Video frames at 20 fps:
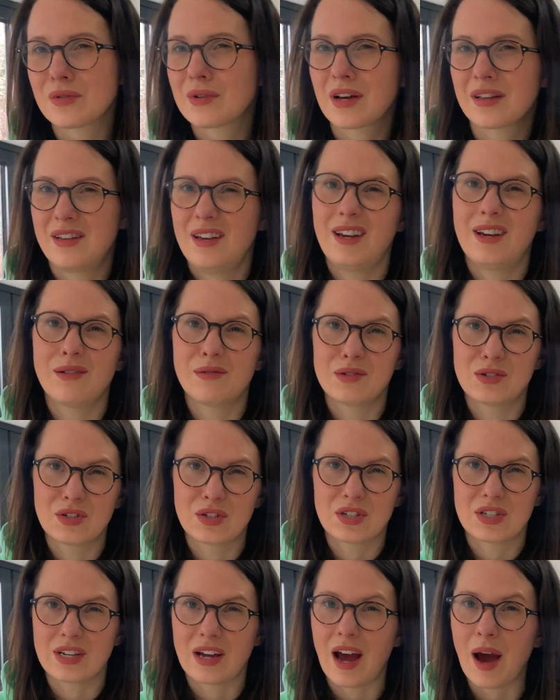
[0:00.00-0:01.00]
and I think it was
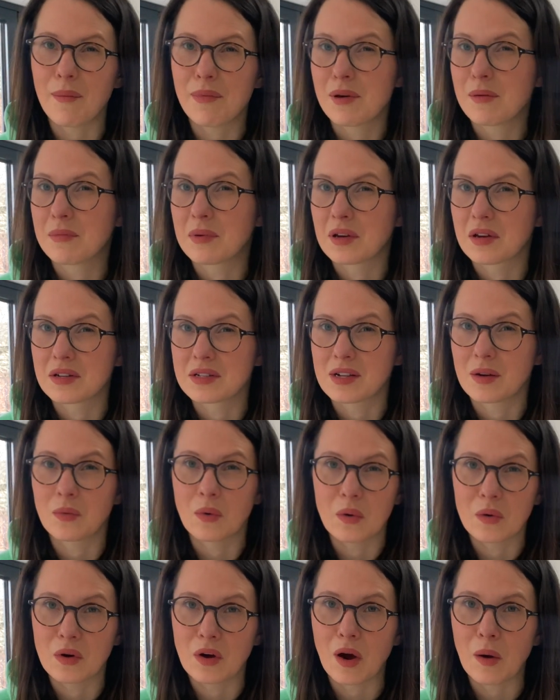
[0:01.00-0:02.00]
just a habit because I
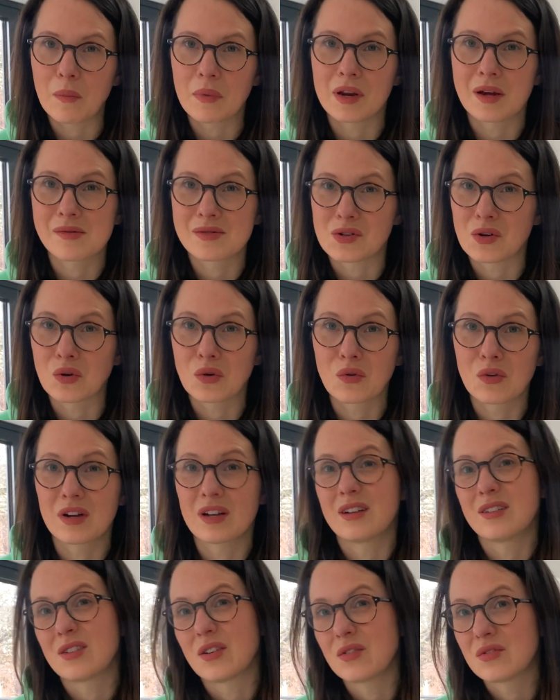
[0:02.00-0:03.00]
woke up and I was hungry and
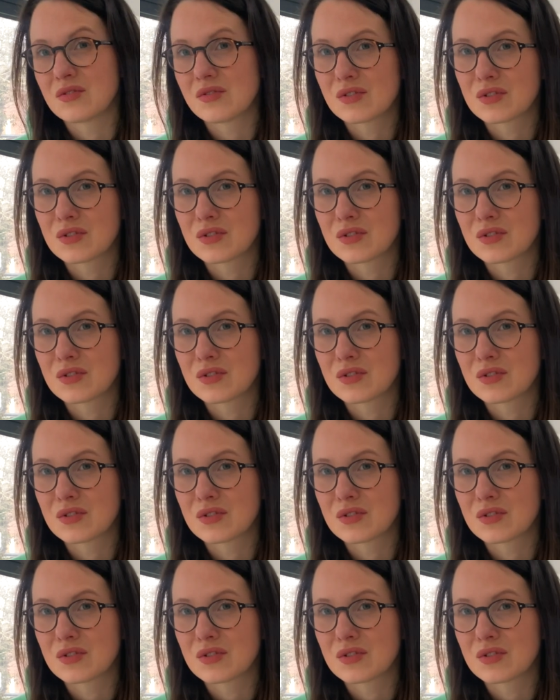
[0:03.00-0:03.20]
I'd go to the